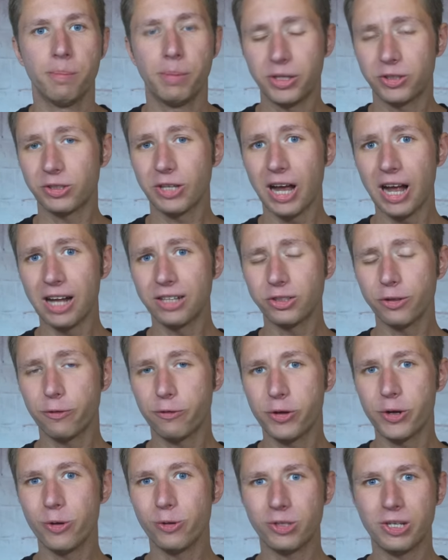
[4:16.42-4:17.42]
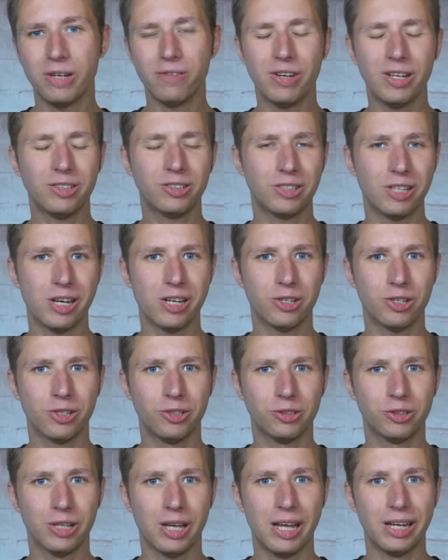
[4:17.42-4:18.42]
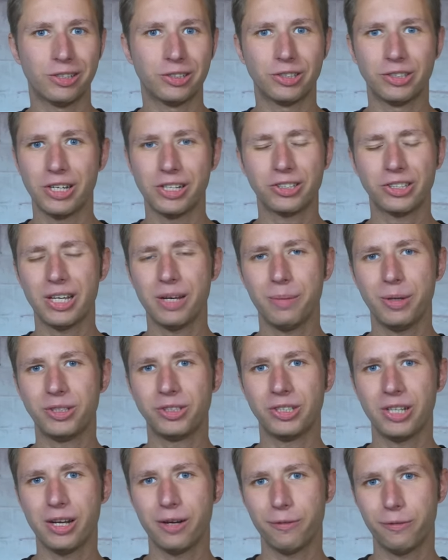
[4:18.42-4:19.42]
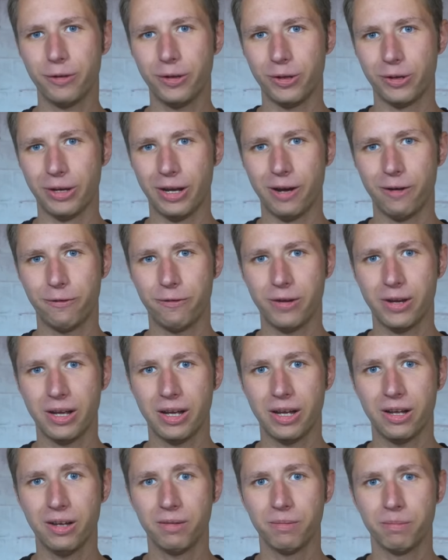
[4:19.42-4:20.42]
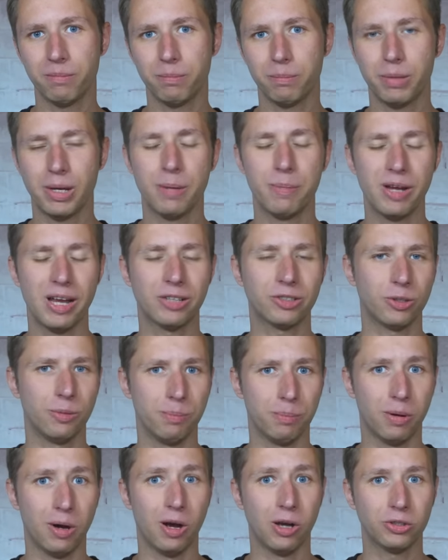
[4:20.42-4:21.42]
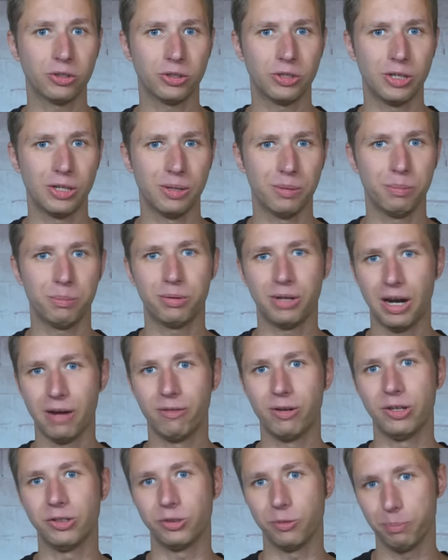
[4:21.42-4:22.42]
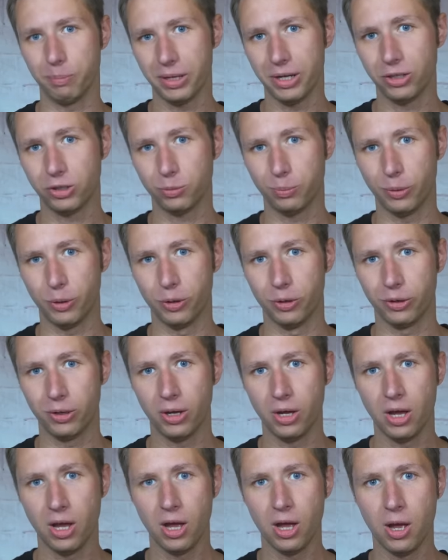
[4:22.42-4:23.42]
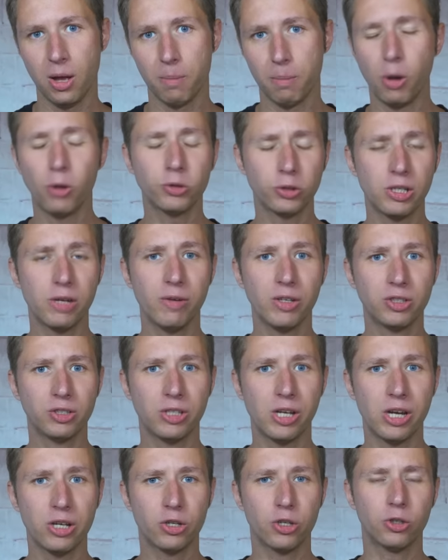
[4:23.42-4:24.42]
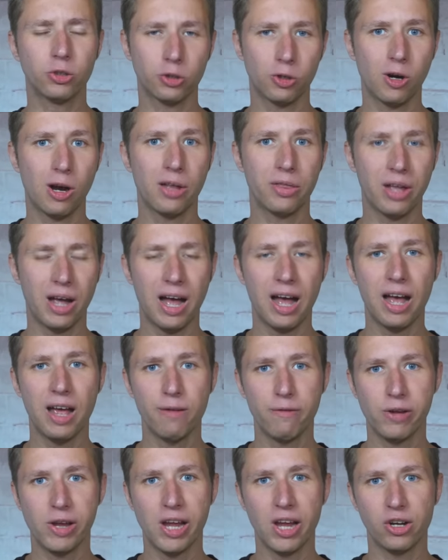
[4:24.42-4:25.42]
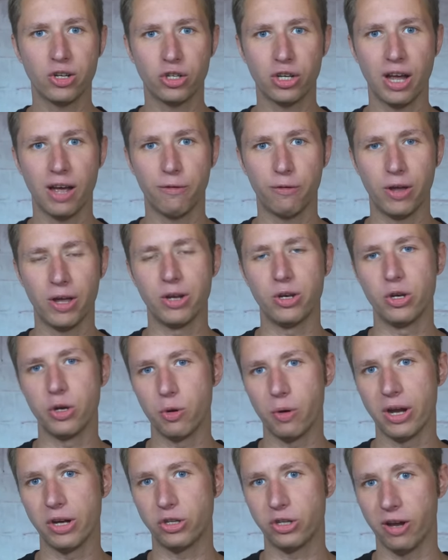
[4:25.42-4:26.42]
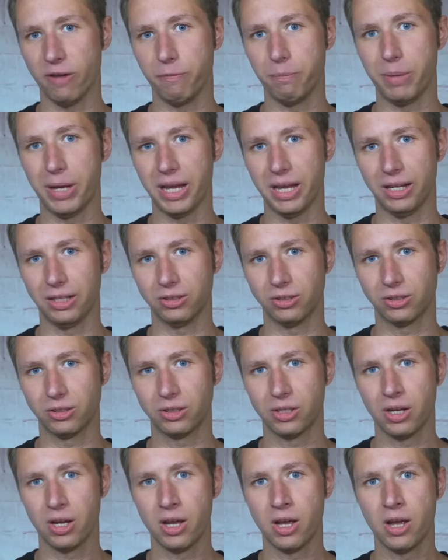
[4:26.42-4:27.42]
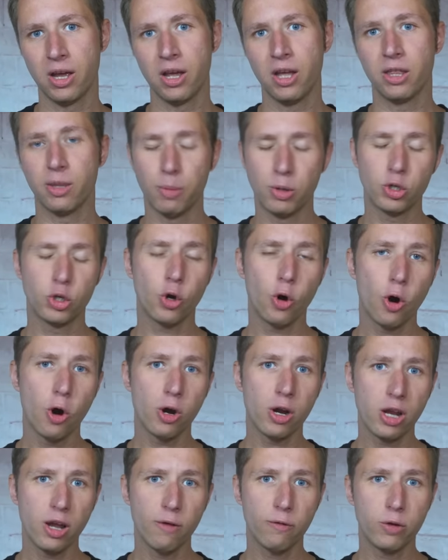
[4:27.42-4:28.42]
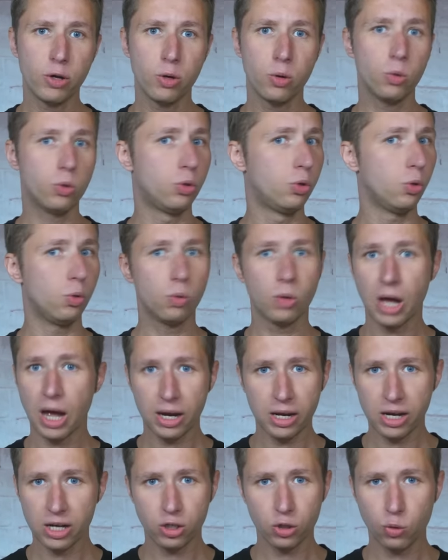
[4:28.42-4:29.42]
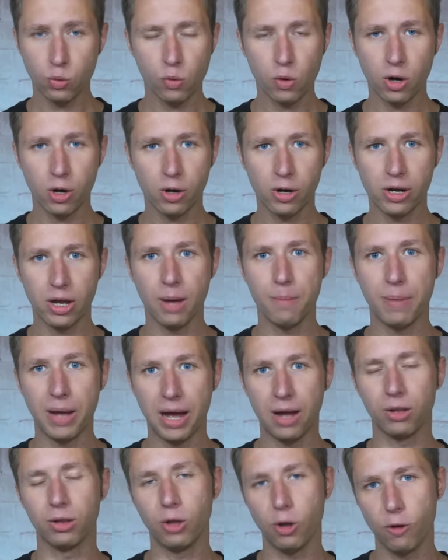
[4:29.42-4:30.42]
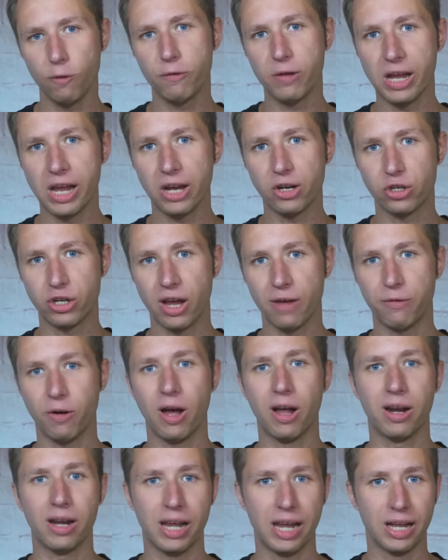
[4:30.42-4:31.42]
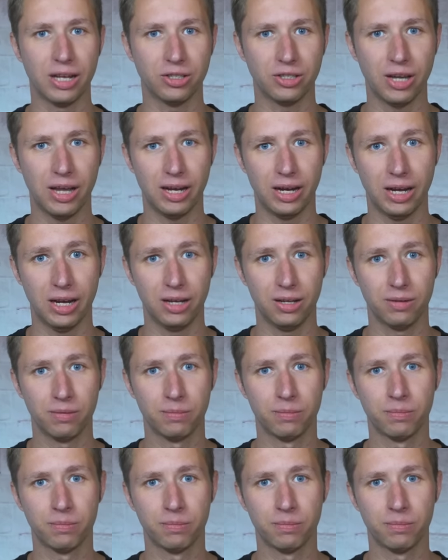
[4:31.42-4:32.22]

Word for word: Besides a few TV stations like 6ABC in Philadelphia, PBS in Boston, Providence in Pittsburgh, most TV stations are on the high VHF and UHF bands. The majority of you do not need to worry about low VHF on the antenna.